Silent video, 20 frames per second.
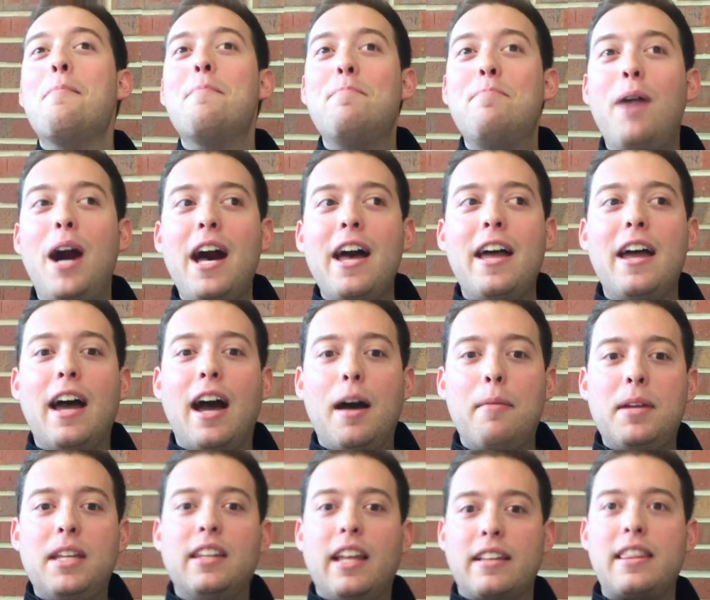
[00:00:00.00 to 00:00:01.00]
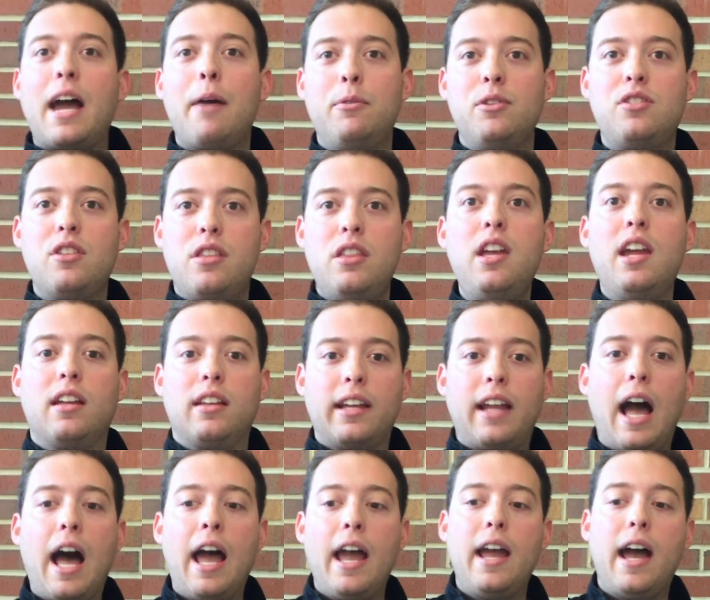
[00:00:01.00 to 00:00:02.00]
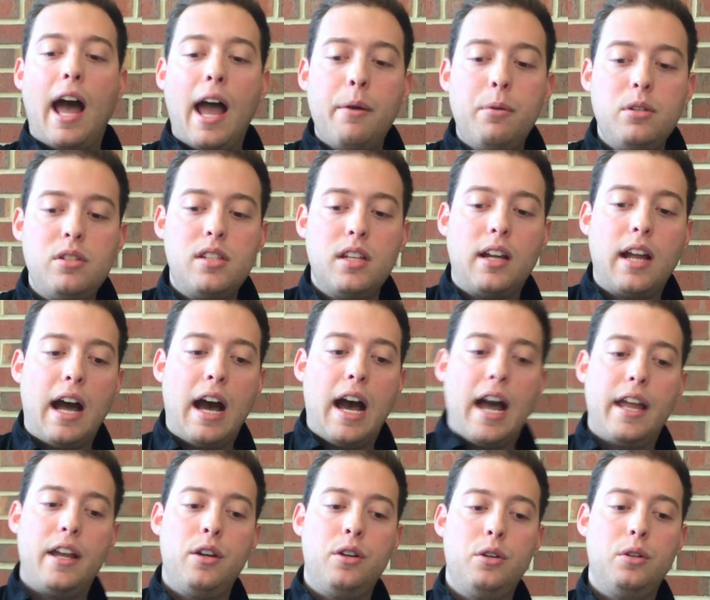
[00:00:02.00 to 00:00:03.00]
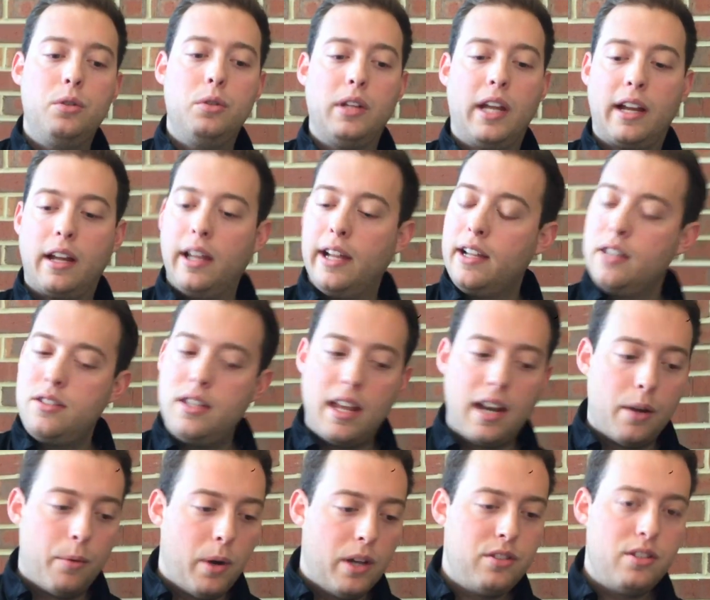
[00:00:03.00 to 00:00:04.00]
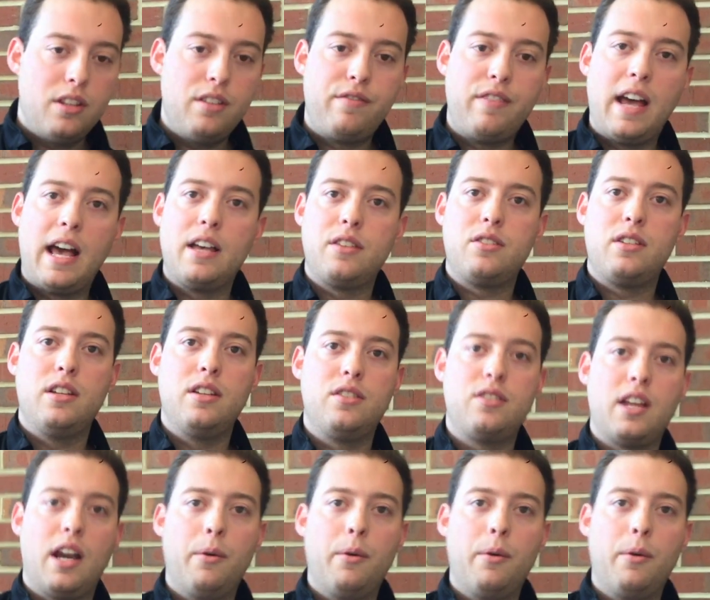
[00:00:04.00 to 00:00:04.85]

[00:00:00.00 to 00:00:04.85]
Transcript: But I mean, like that was the thing. Like I was the guy who, like I said, I wasn't the fastest,